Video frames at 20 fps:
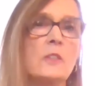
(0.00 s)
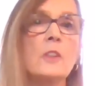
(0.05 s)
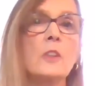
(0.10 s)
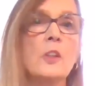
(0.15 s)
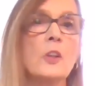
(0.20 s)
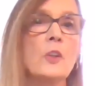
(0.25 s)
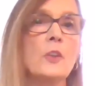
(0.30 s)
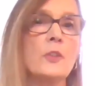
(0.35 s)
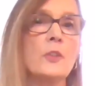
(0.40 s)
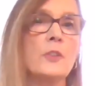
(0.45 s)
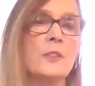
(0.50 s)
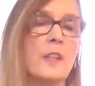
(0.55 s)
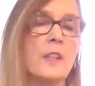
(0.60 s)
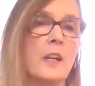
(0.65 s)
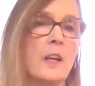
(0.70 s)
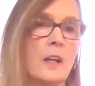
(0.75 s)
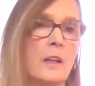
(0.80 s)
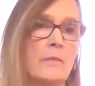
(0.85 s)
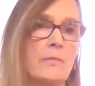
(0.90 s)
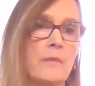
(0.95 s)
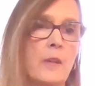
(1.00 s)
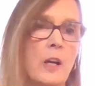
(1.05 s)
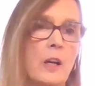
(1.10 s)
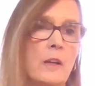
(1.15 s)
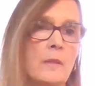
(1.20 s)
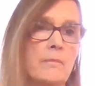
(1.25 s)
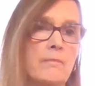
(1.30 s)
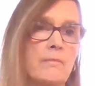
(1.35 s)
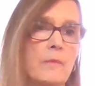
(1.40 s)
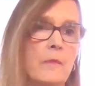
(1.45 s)
use the
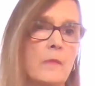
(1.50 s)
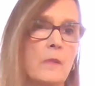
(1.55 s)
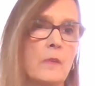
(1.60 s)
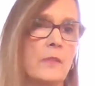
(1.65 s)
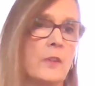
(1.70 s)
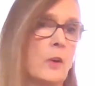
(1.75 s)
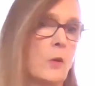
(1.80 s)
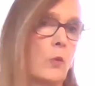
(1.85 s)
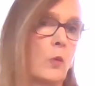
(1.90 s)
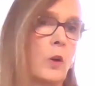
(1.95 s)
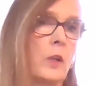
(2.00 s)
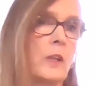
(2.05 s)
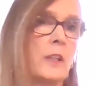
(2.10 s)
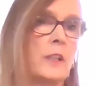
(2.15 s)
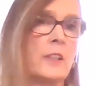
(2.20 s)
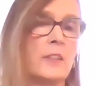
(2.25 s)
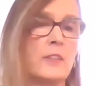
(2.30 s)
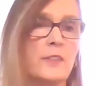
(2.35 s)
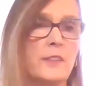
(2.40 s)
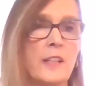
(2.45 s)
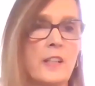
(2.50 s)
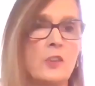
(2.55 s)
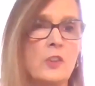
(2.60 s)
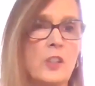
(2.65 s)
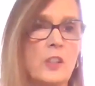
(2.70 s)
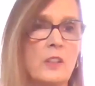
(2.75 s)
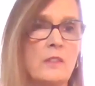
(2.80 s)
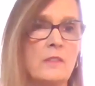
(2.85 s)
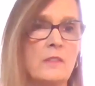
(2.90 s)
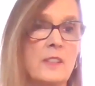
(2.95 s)

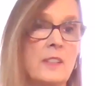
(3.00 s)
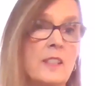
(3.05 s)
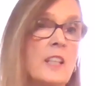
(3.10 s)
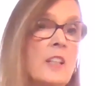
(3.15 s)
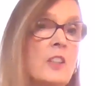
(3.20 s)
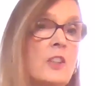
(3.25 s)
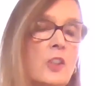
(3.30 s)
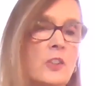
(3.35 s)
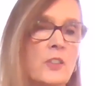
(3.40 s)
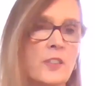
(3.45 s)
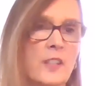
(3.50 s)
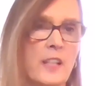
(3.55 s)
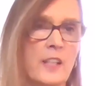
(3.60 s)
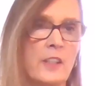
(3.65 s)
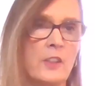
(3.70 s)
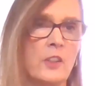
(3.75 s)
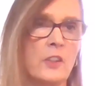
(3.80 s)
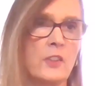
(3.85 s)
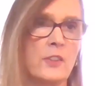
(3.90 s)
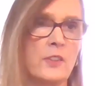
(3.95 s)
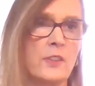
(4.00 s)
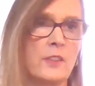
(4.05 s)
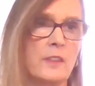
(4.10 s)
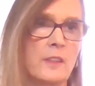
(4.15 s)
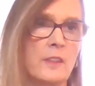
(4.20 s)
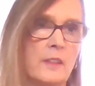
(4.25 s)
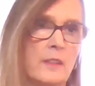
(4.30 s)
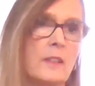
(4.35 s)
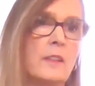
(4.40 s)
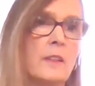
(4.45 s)
organization, senior centers,
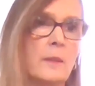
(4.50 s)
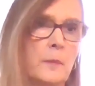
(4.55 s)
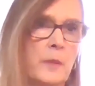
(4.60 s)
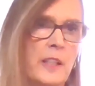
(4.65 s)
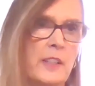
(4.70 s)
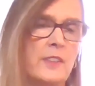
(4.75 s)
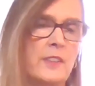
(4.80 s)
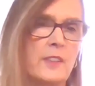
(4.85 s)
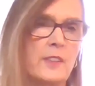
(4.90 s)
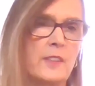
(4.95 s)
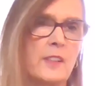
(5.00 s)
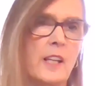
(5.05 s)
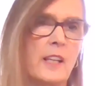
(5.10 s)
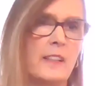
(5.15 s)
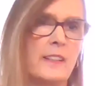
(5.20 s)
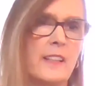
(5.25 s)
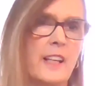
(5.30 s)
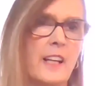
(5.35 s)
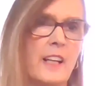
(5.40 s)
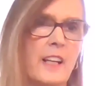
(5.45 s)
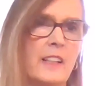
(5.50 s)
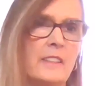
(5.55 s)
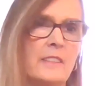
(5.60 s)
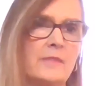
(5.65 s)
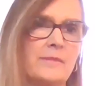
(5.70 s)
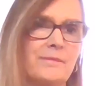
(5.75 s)
places like that.